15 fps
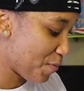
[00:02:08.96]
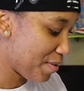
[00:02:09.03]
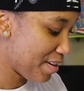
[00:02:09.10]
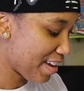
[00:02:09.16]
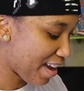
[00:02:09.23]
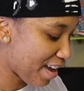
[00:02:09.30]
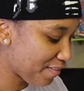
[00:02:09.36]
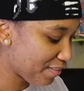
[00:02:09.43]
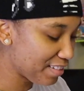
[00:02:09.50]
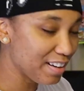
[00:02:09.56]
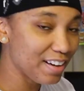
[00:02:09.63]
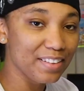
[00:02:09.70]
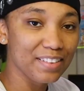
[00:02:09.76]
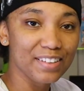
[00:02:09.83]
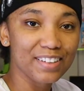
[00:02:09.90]
We have
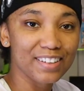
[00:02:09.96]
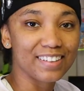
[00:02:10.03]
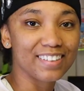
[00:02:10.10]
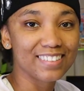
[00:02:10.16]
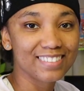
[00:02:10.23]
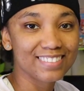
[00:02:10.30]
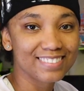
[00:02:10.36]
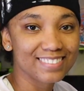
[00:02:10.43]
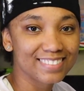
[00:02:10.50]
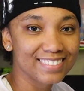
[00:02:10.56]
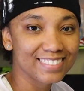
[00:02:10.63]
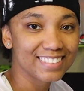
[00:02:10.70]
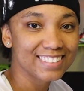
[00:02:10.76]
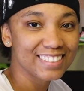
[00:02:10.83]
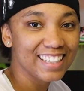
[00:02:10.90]
another
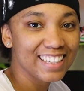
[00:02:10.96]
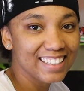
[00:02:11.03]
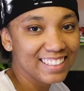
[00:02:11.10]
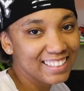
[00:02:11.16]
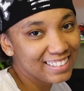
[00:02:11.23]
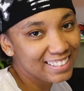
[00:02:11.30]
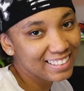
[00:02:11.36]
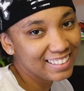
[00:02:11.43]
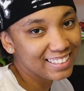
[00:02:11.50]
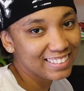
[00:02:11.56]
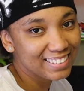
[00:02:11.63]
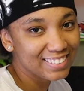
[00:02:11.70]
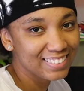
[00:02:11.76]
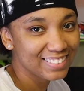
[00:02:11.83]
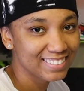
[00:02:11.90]
Sandy Cheeks